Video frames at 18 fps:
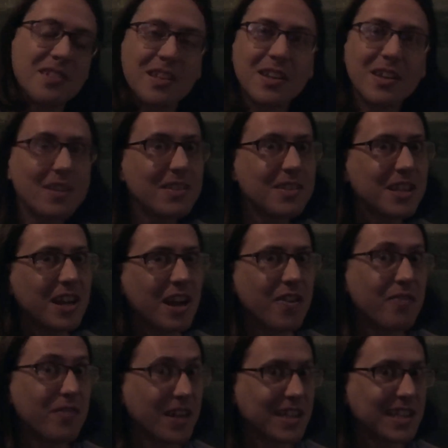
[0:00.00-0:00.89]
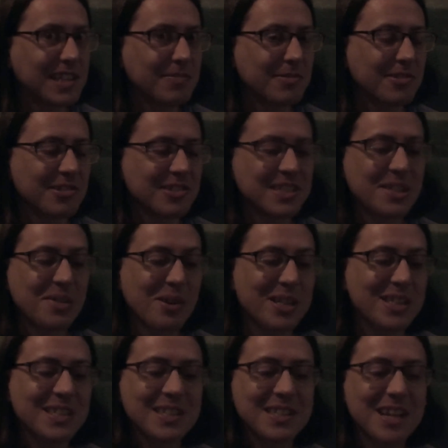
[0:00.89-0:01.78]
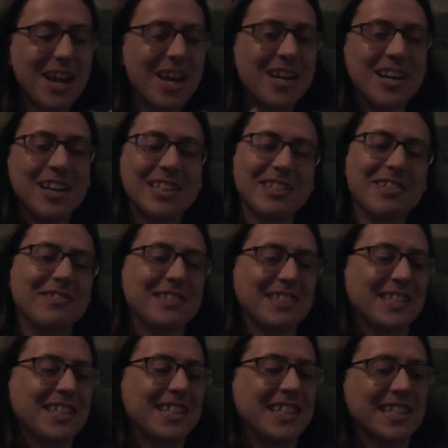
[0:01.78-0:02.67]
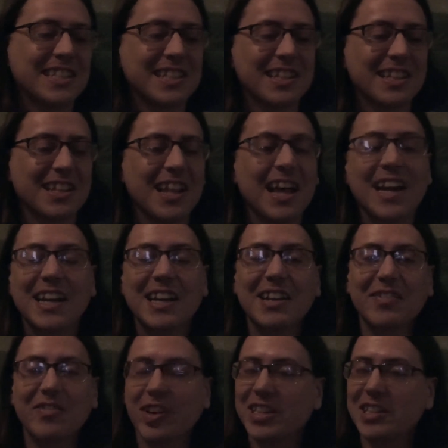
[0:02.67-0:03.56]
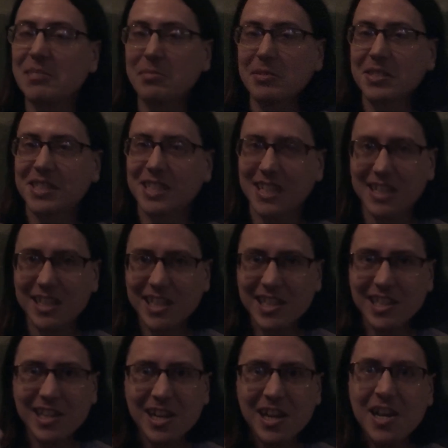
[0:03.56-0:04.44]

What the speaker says: you know, vegetable to it, because obviously it's a lacking vegetable dish.